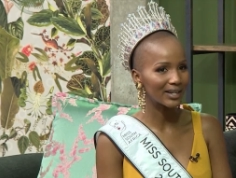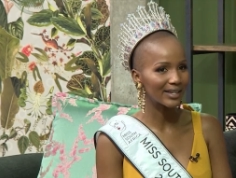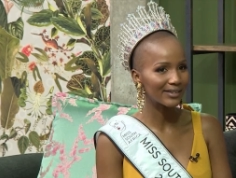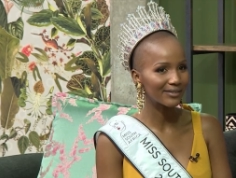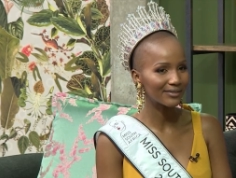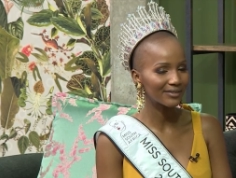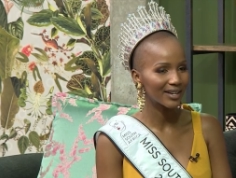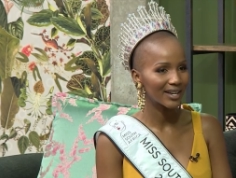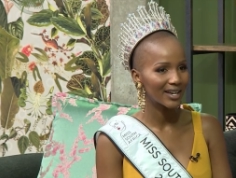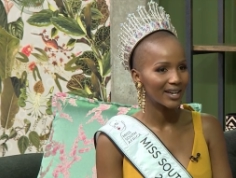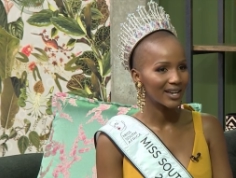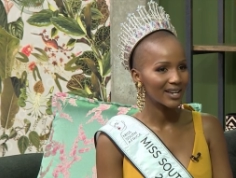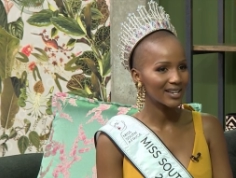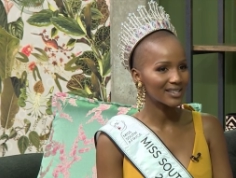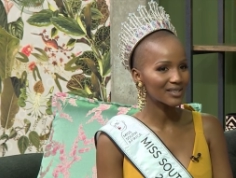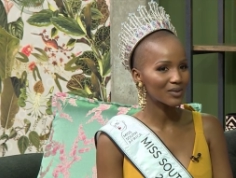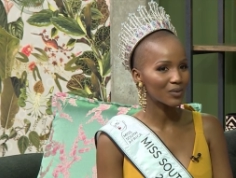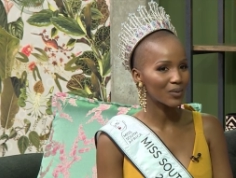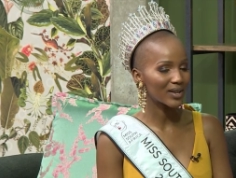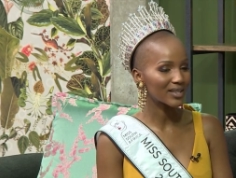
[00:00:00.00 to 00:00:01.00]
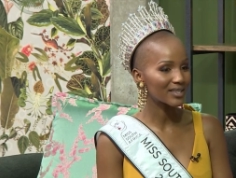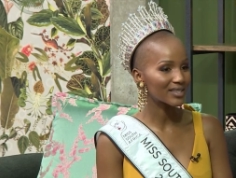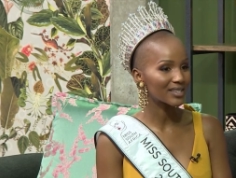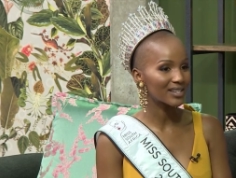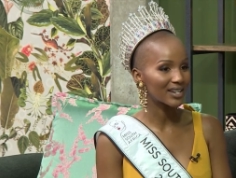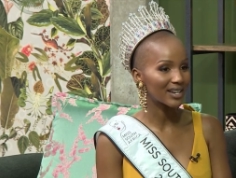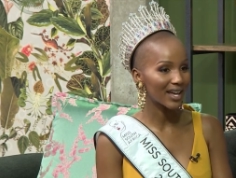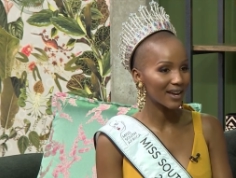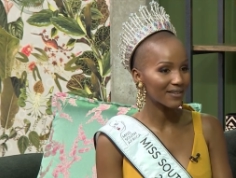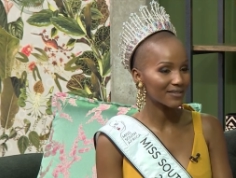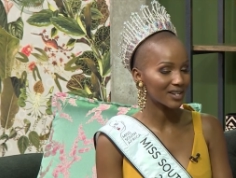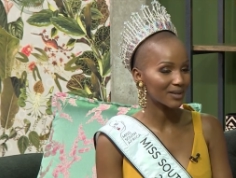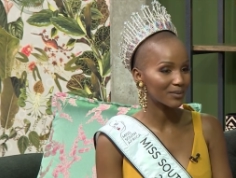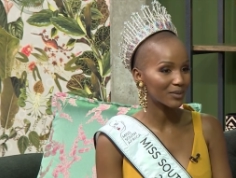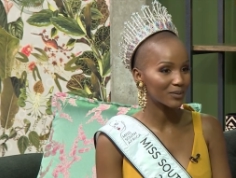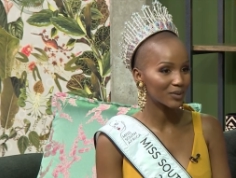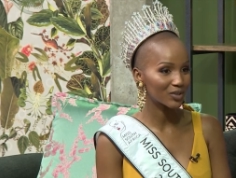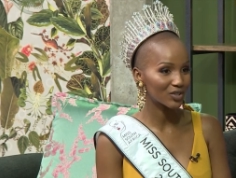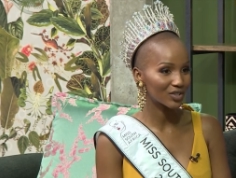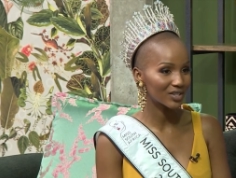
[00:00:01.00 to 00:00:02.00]
I believe is a
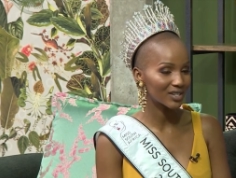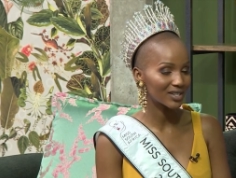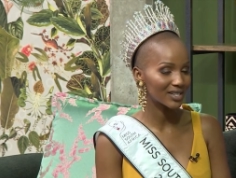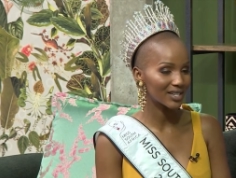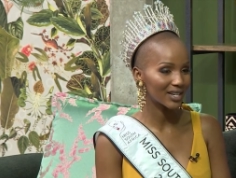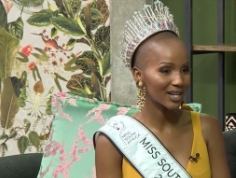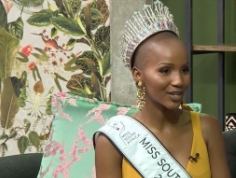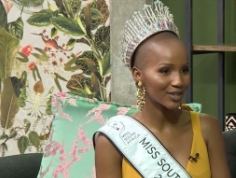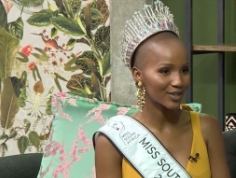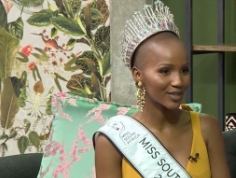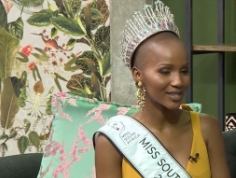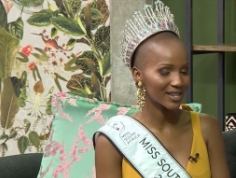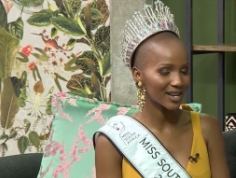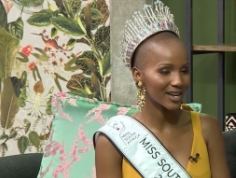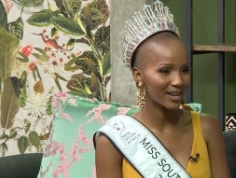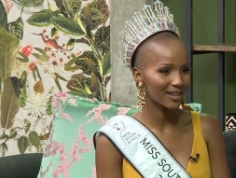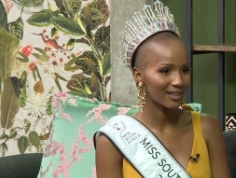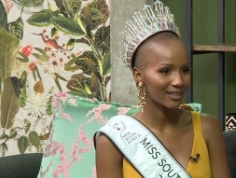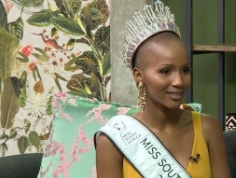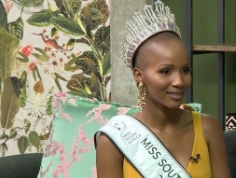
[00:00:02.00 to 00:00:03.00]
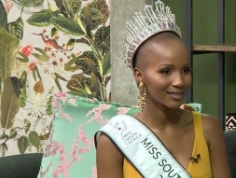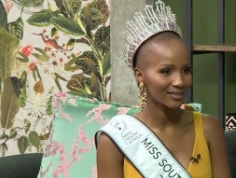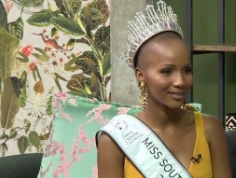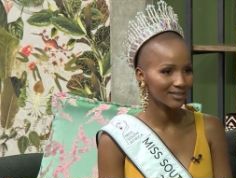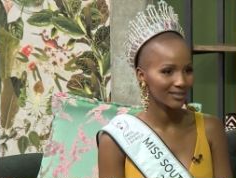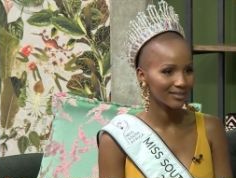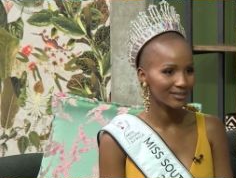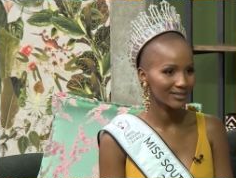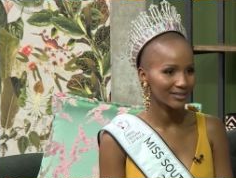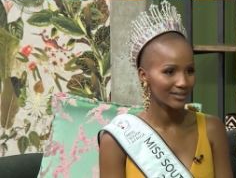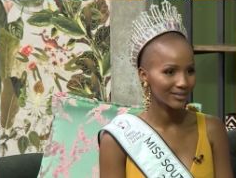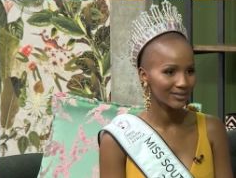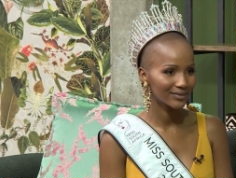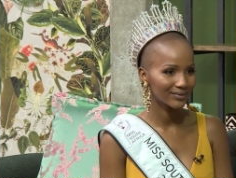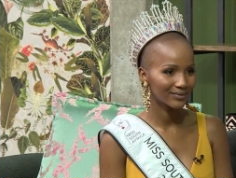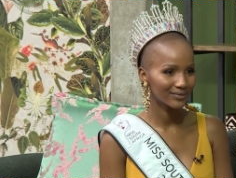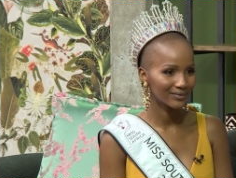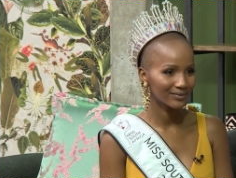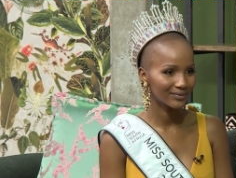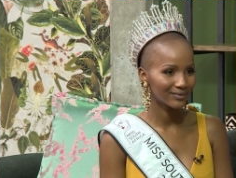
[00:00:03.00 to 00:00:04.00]
once-in-a-lifetime opportunity, like you're saying. It's a
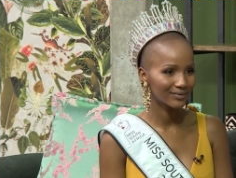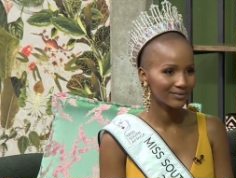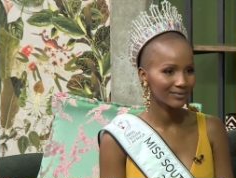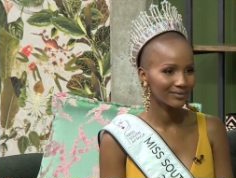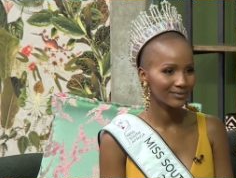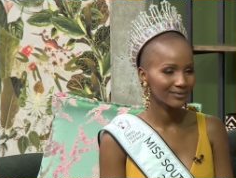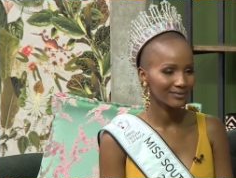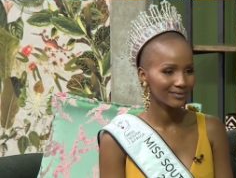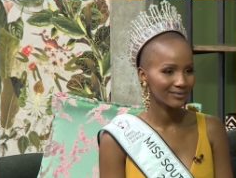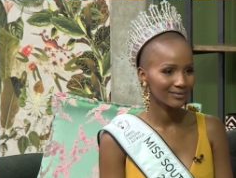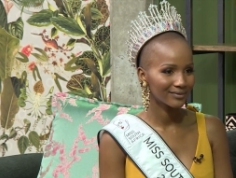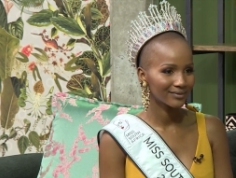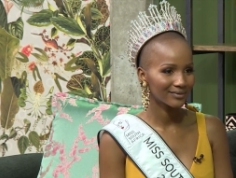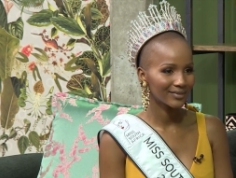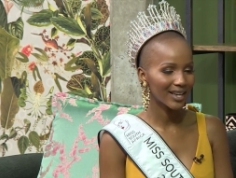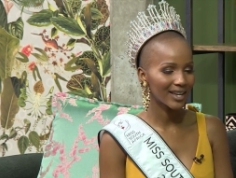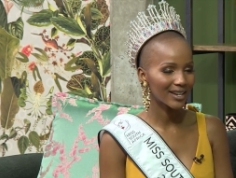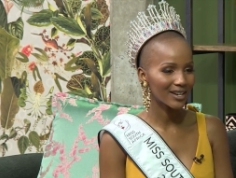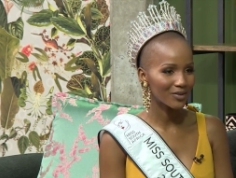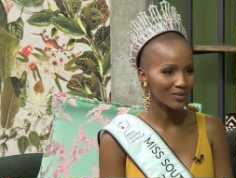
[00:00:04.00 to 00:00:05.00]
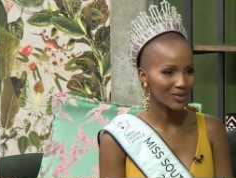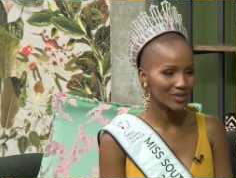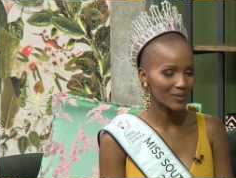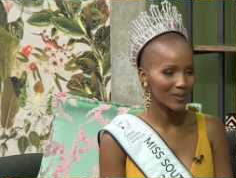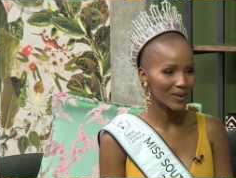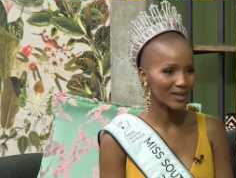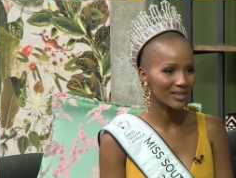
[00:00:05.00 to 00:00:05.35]
gift and a responsibility,